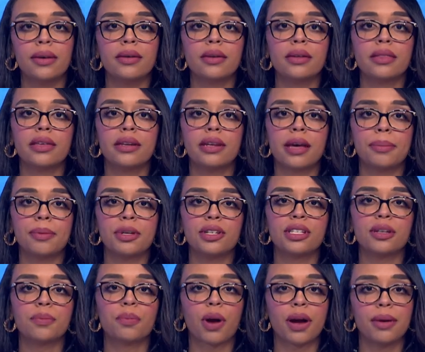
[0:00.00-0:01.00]
The
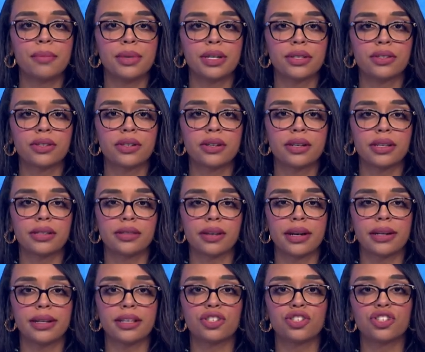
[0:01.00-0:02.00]
Deputy Prime Minister, His
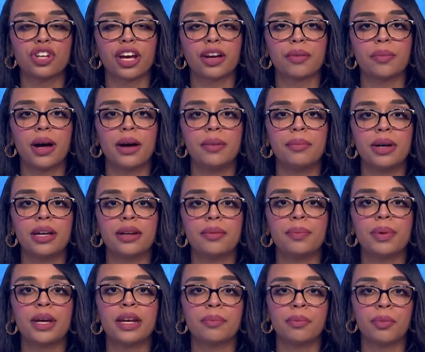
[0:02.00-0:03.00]
Highness Sheikh
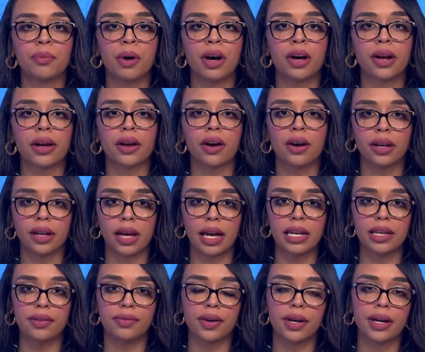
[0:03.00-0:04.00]
Mohammed bin Mubarak Al
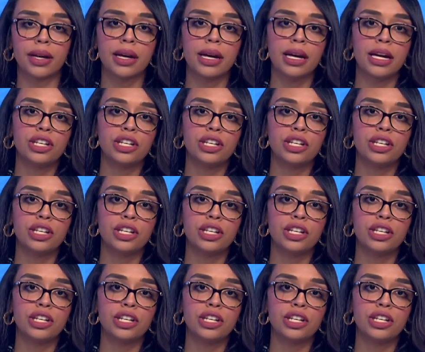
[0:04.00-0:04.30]
Khalifa,